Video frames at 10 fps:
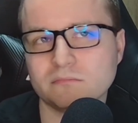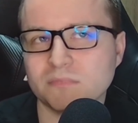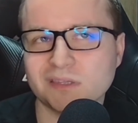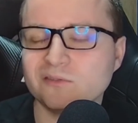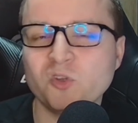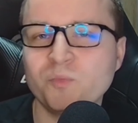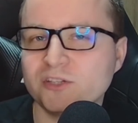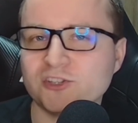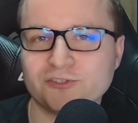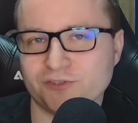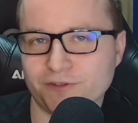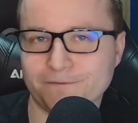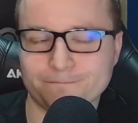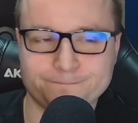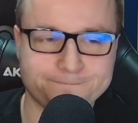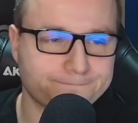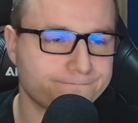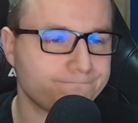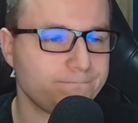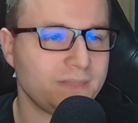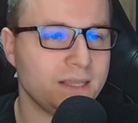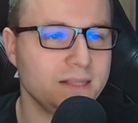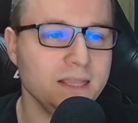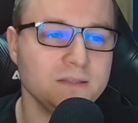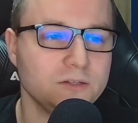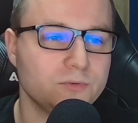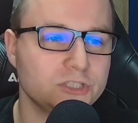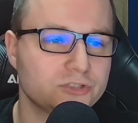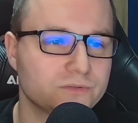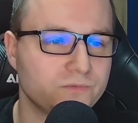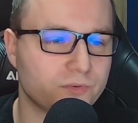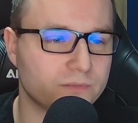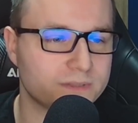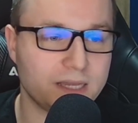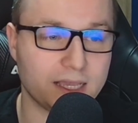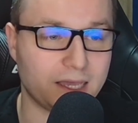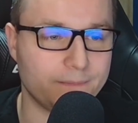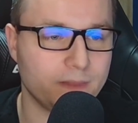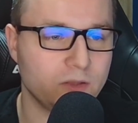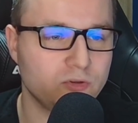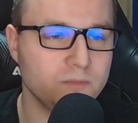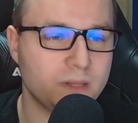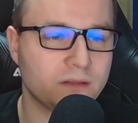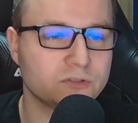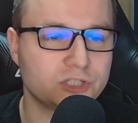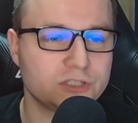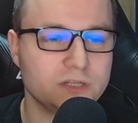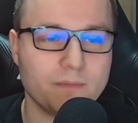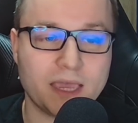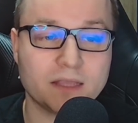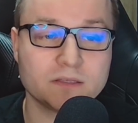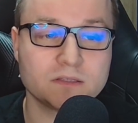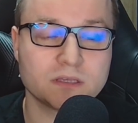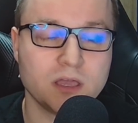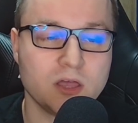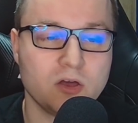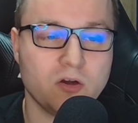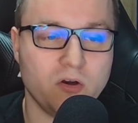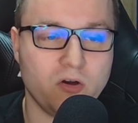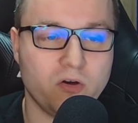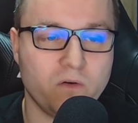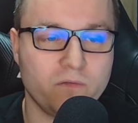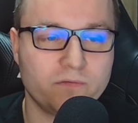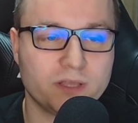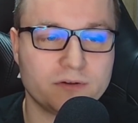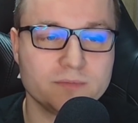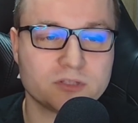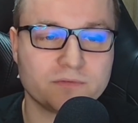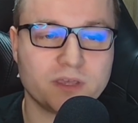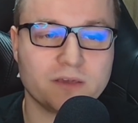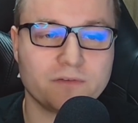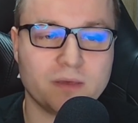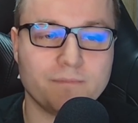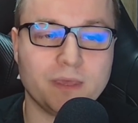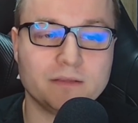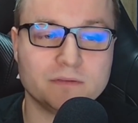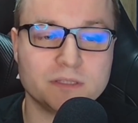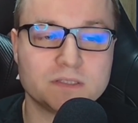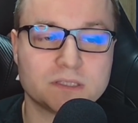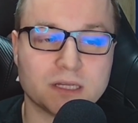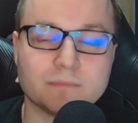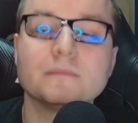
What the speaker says: no big changes here. And last question from Sky Guide. Do you plan on changing mechanics of the Realms of Chaos campaign this time?